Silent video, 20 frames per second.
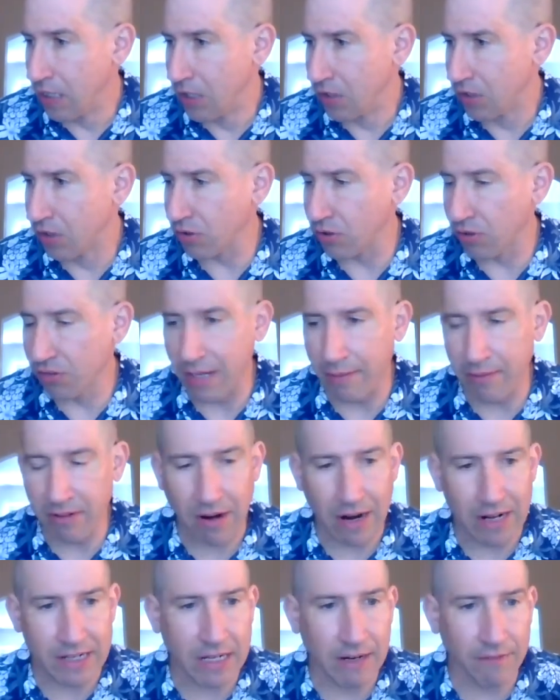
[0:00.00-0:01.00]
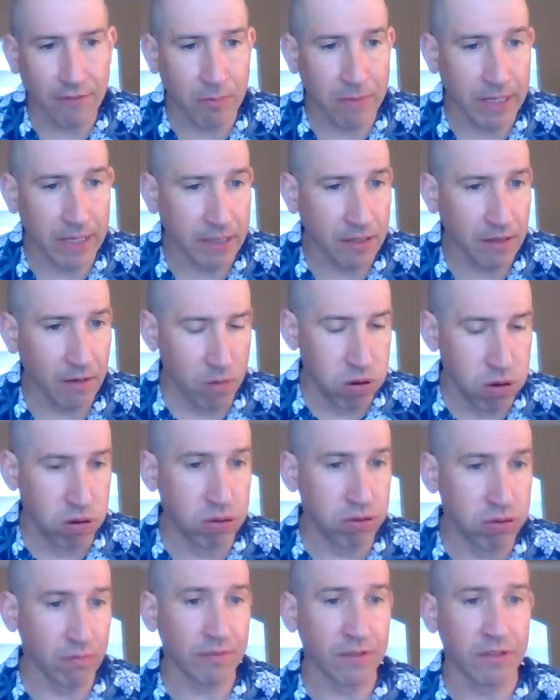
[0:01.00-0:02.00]
Social Democrat government
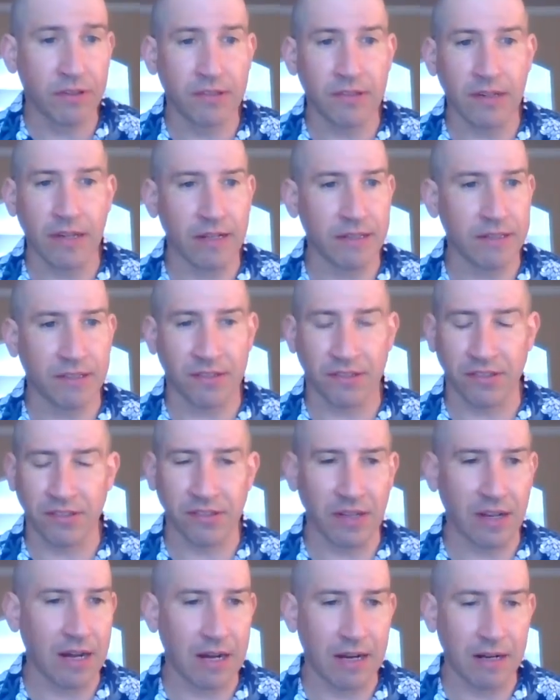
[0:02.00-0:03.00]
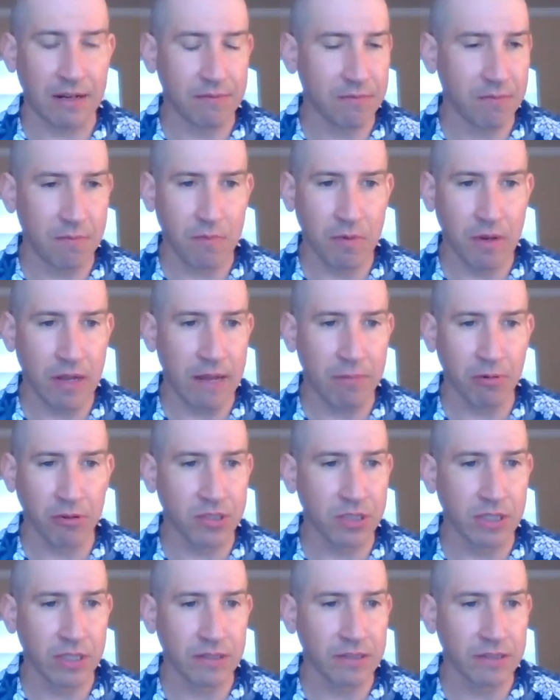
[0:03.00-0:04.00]
it's able
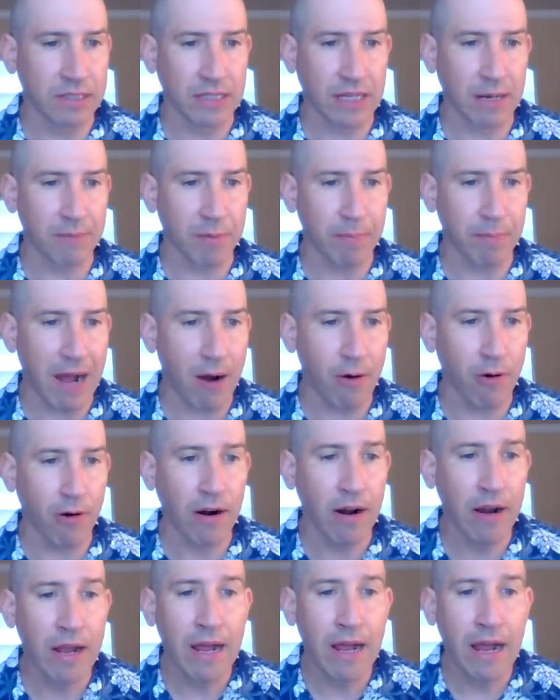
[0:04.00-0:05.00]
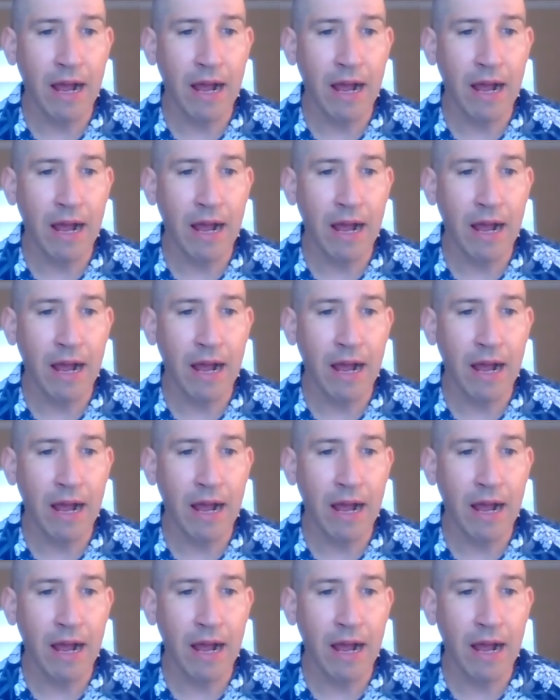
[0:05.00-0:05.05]
to come to power.